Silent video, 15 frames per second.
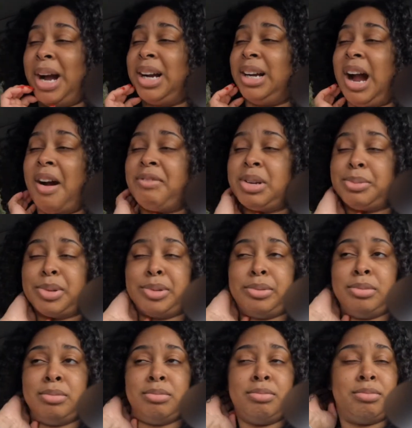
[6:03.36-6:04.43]
my
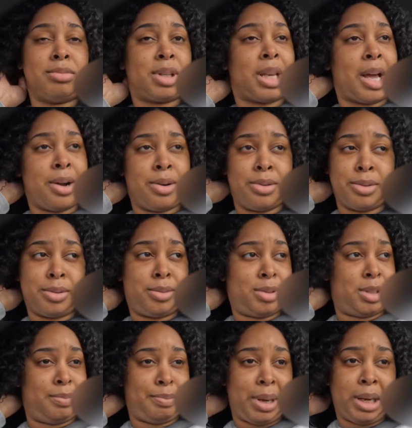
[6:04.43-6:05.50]
comfortable
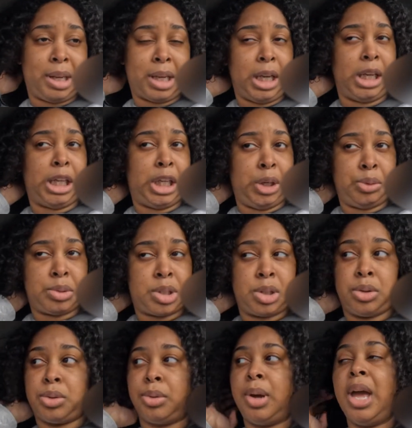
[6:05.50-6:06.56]
clothes be looking cute
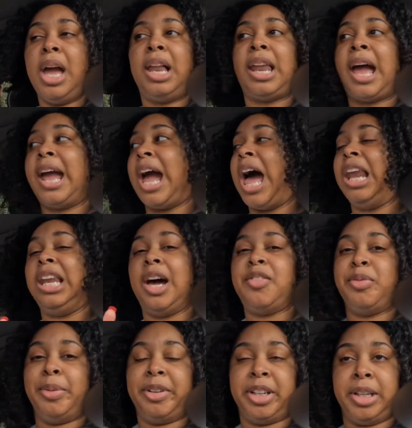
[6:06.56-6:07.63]
too. Like I
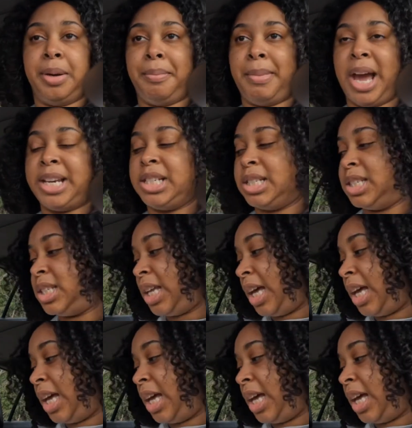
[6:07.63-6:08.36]
love a good matching